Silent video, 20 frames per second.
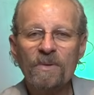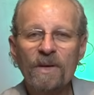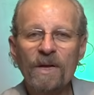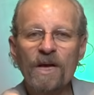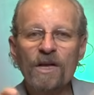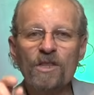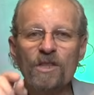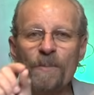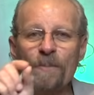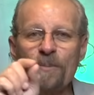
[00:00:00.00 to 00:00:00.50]

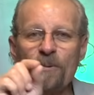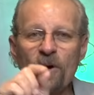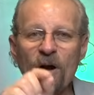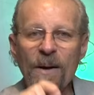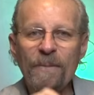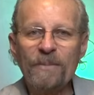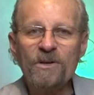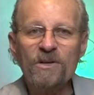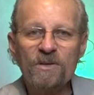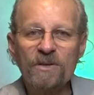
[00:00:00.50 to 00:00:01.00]
in the
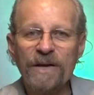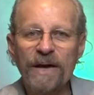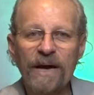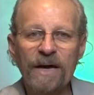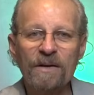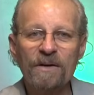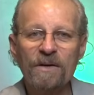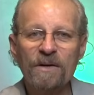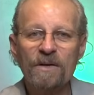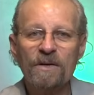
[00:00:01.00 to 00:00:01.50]
promised
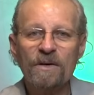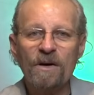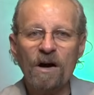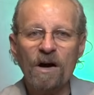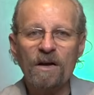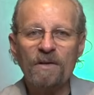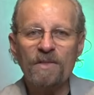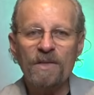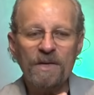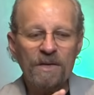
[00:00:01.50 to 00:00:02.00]
land
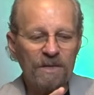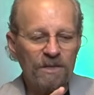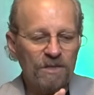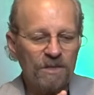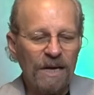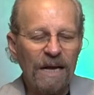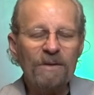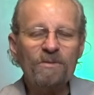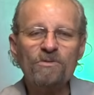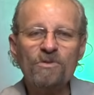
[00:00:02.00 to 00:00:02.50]
are the
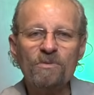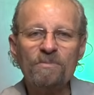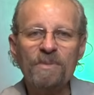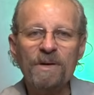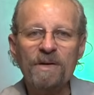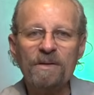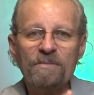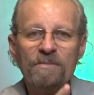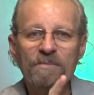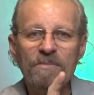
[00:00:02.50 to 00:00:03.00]

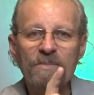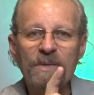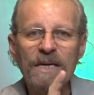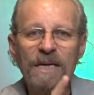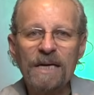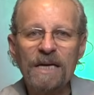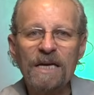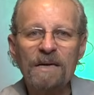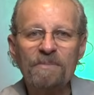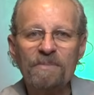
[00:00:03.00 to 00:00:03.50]
Zamzumim, the
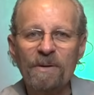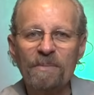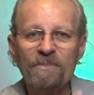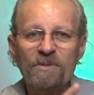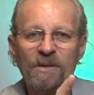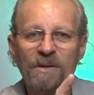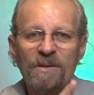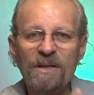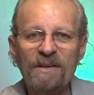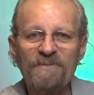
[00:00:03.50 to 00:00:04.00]
Emims,
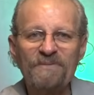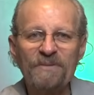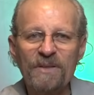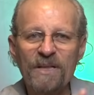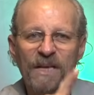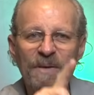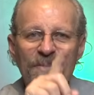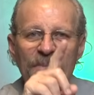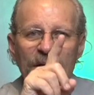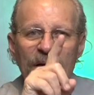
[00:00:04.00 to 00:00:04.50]
the
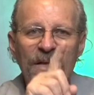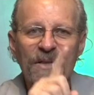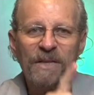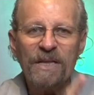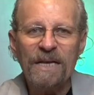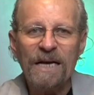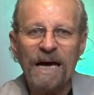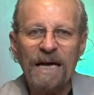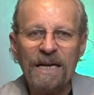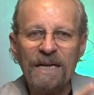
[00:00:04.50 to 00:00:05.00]
Nephilim,
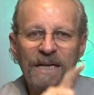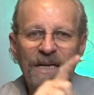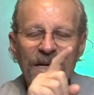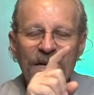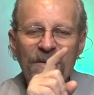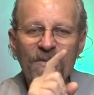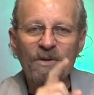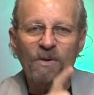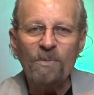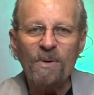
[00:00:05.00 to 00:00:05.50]
the
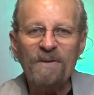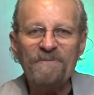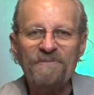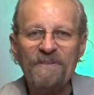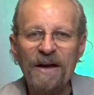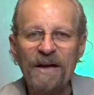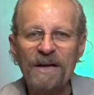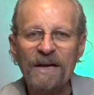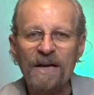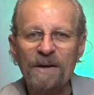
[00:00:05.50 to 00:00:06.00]
Anakim, the
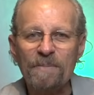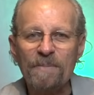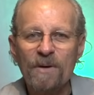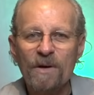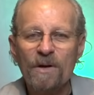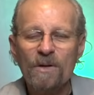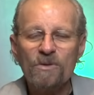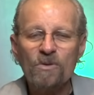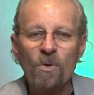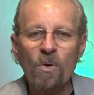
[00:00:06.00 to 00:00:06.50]
Rephaim,
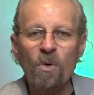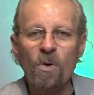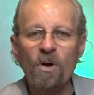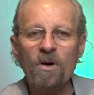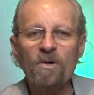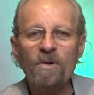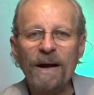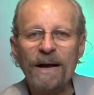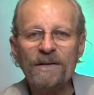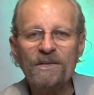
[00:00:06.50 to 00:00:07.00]
the
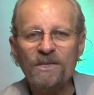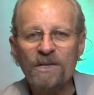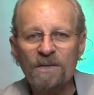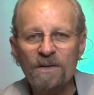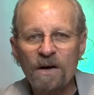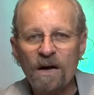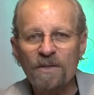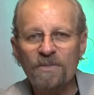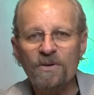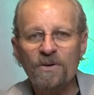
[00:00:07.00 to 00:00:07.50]
Horites, and
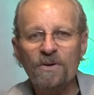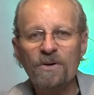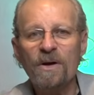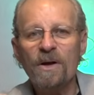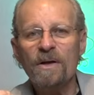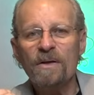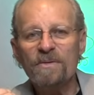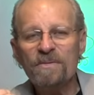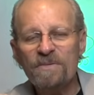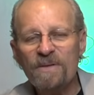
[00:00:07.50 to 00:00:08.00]
other
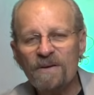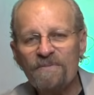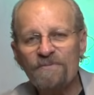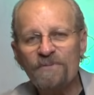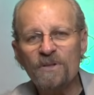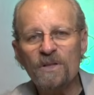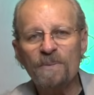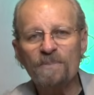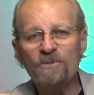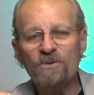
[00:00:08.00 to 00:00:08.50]

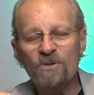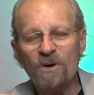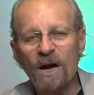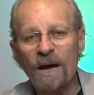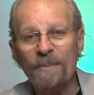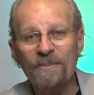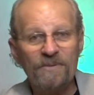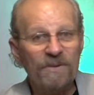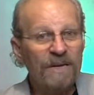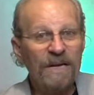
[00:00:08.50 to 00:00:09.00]
Nephilim
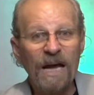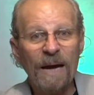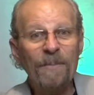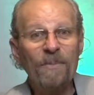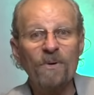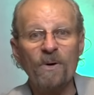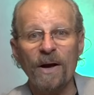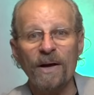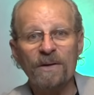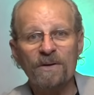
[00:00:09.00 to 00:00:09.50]
tribes, the
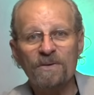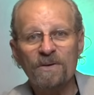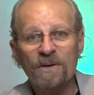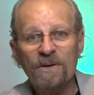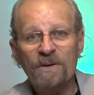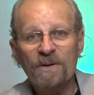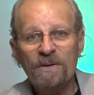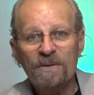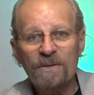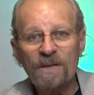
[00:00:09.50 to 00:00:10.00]
Amorites,
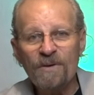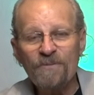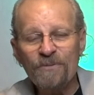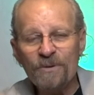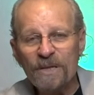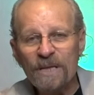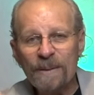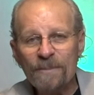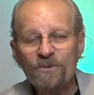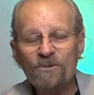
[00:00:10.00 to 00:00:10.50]

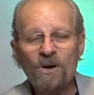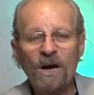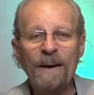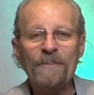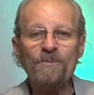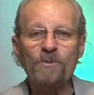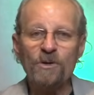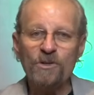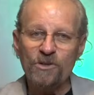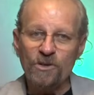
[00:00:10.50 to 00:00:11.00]
Nephilim
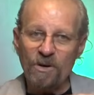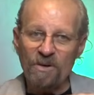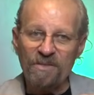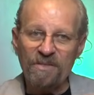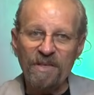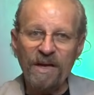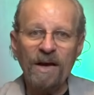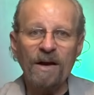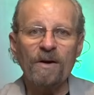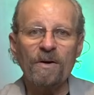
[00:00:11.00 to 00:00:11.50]
tribes, which are
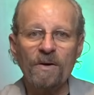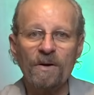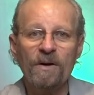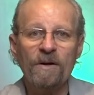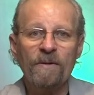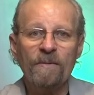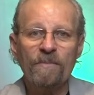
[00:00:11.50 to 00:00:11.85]
there.